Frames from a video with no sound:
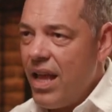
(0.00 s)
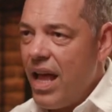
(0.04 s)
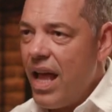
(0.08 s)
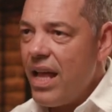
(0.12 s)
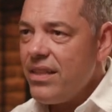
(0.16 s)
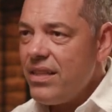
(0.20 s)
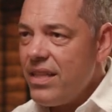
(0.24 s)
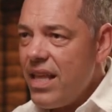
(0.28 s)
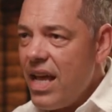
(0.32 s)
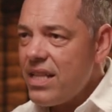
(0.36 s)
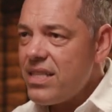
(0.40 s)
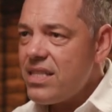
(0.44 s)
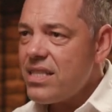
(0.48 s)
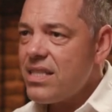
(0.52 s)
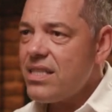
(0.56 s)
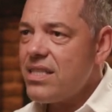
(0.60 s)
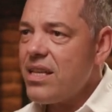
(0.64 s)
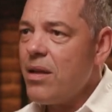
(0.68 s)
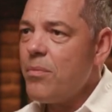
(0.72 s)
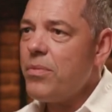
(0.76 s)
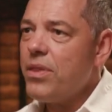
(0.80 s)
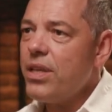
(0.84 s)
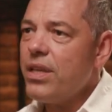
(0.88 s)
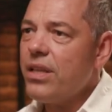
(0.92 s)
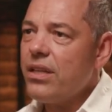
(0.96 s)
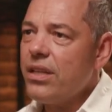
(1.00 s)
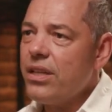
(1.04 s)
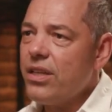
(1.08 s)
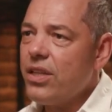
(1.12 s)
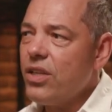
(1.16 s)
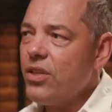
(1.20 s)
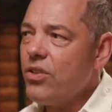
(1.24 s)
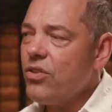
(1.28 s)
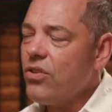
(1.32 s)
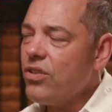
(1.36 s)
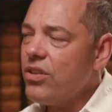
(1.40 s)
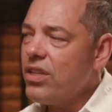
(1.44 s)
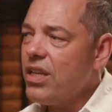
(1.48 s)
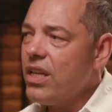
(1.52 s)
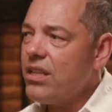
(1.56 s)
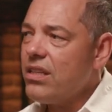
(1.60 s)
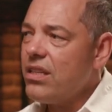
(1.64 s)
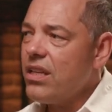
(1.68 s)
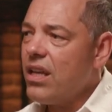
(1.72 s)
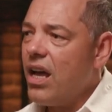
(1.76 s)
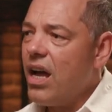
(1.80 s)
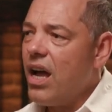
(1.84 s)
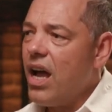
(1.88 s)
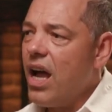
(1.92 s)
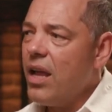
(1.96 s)
And that's something, like, you know, that
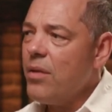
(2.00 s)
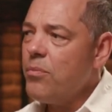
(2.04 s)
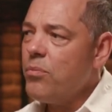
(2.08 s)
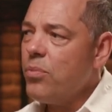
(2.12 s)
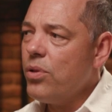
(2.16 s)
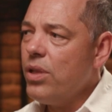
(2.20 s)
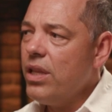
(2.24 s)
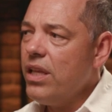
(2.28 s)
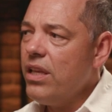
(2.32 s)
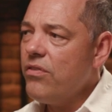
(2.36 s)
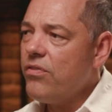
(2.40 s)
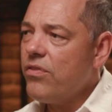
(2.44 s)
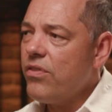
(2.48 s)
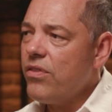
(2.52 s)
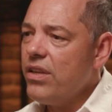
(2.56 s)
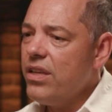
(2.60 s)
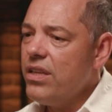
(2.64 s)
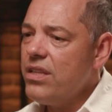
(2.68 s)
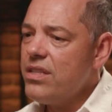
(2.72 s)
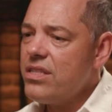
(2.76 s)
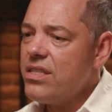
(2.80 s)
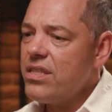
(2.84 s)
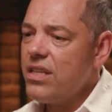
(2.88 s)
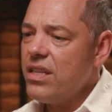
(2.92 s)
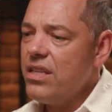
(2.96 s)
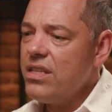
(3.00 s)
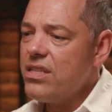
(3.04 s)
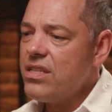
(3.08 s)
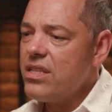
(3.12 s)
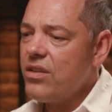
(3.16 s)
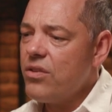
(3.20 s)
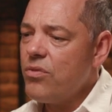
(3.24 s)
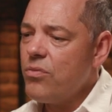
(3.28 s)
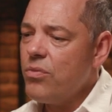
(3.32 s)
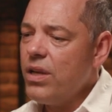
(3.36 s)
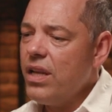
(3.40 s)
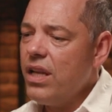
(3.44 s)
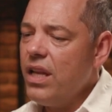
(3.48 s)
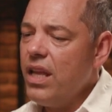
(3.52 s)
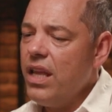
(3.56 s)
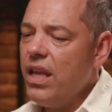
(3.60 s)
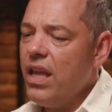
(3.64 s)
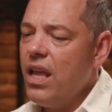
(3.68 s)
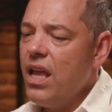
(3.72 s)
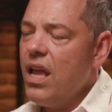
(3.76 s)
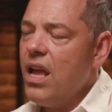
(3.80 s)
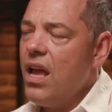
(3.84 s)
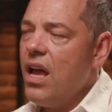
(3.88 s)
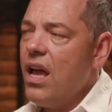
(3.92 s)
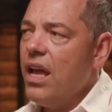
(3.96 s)
I believe is a really
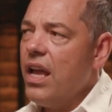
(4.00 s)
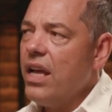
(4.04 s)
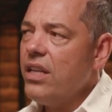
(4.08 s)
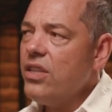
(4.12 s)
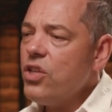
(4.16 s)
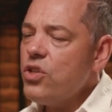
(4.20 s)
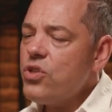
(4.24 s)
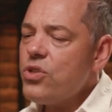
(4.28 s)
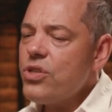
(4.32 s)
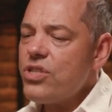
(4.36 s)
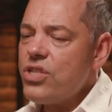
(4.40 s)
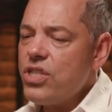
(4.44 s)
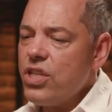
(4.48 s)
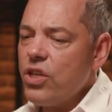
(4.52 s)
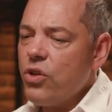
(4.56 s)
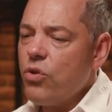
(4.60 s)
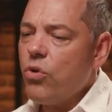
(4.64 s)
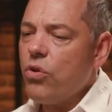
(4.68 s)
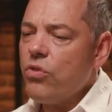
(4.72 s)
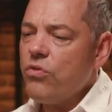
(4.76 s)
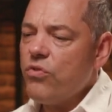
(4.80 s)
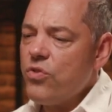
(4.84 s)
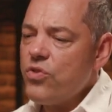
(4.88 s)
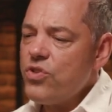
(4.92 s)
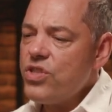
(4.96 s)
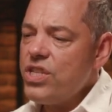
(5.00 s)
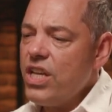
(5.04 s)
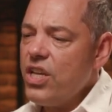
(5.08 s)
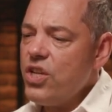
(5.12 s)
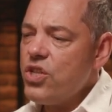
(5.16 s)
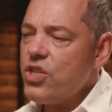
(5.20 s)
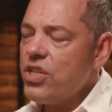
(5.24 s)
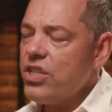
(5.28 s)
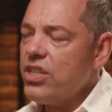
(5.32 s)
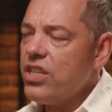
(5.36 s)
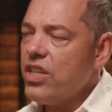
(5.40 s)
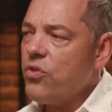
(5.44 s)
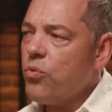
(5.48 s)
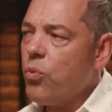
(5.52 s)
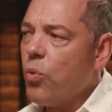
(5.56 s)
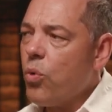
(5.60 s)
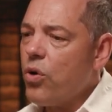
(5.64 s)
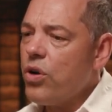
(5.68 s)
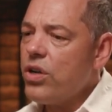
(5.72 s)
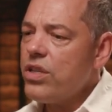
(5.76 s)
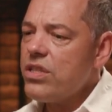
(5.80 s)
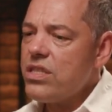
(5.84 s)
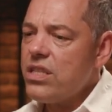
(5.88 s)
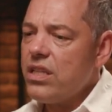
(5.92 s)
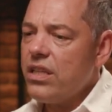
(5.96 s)
an interesting conversation that
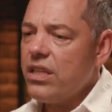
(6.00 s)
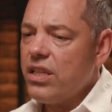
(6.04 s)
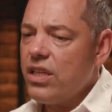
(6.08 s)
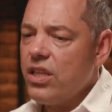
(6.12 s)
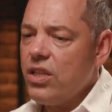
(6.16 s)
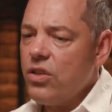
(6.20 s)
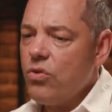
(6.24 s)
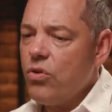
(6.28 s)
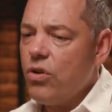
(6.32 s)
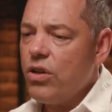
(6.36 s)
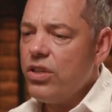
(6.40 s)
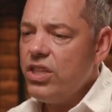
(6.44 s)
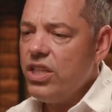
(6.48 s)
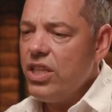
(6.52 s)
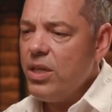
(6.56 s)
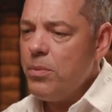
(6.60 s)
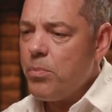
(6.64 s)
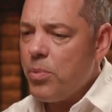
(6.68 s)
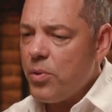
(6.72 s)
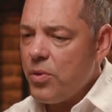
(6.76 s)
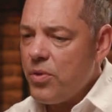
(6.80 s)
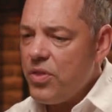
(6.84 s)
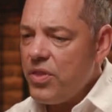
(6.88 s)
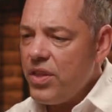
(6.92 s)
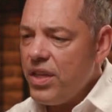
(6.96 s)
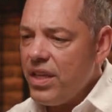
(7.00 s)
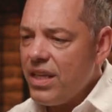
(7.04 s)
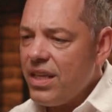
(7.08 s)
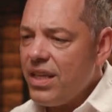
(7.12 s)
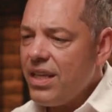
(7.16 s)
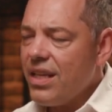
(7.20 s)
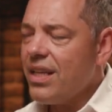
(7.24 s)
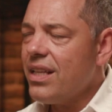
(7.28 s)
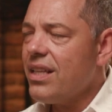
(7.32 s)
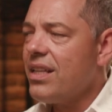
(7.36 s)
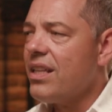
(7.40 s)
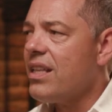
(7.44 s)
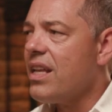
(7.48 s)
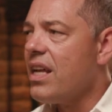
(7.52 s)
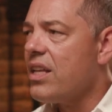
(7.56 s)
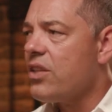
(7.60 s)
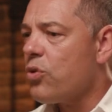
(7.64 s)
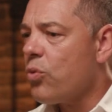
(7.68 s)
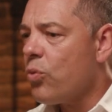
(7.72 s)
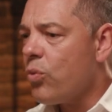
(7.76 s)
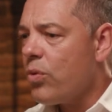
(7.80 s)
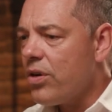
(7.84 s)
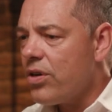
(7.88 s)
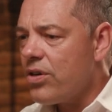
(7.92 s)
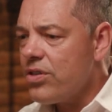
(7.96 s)
warrants, like, you know, a deeper thinking. In other
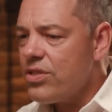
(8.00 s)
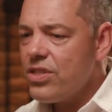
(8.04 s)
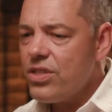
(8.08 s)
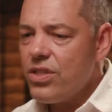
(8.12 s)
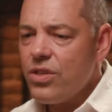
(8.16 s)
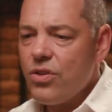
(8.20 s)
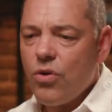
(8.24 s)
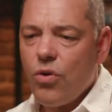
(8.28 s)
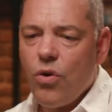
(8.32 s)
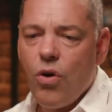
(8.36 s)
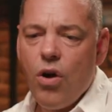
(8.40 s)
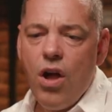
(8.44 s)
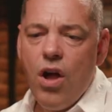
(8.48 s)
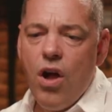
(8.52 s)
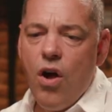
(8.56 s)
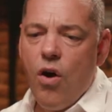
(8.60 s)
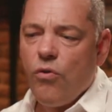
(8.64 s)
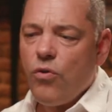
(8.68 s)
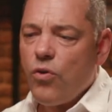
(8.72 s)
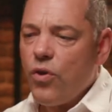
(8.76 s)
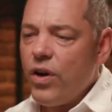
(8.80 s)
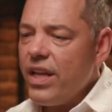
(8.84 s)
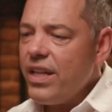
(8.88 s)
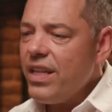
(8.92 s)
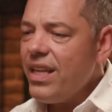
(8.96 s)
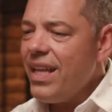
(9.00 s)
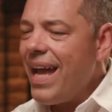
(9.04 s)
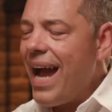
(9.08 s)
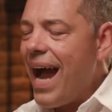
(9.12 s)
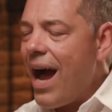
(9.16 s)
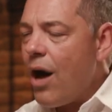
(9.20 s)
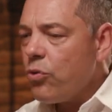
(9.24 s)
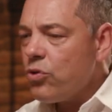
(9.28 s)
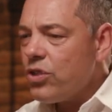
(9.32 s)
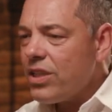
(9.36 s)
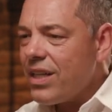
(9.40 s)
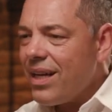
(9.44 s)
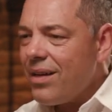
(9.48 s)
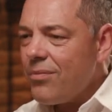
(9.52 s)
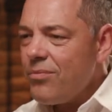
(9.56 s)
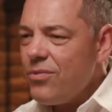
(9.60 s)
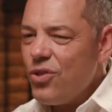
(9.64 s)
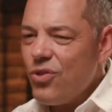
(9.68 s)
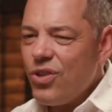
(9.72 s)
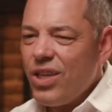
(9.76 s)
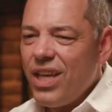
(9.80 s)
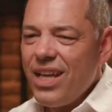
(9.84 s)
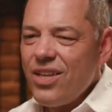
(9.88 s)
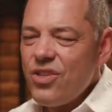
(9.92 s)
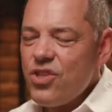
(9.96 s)
words, you know, for any outcome, you
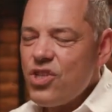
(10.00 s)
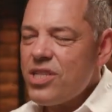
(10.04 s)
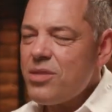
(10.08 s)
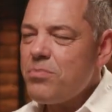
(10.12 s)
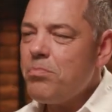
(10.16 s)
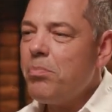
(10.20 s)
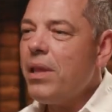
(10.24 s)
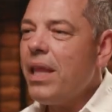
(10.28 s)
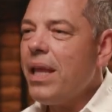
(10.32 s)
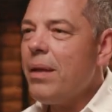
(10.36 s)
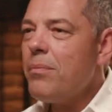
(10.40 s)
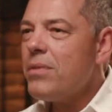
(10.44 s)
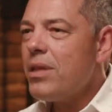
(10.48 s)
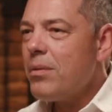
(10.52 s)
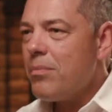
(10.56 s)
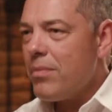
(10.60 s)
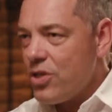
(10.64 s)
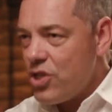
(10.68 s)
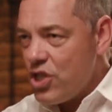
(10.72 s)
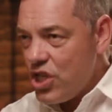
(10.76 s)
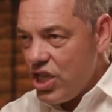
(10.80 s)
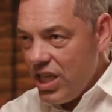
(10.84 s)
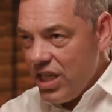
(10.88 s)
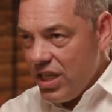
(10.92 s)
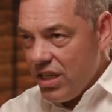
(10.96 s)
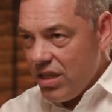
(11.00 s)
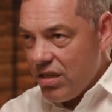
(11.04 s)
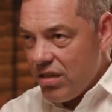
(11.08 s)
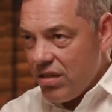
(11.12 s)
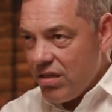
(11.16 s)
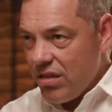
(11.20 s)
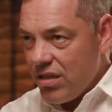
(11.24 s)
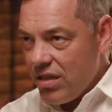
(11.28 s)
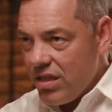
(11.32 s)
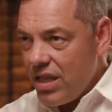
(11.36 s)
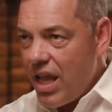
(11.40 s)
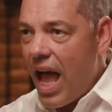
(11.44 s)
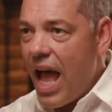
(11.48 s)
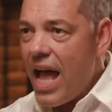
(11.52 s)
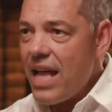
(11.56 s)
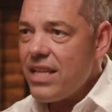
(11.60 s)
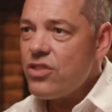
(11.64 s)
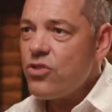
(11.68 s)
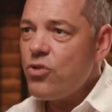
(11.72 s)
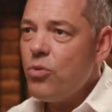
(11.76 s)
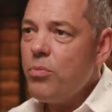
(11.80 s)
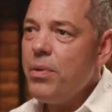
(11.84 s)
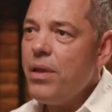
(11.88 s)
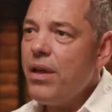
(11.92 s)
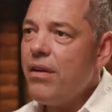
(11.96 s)
can't just blame the machine. There has
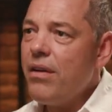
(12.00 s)
to be a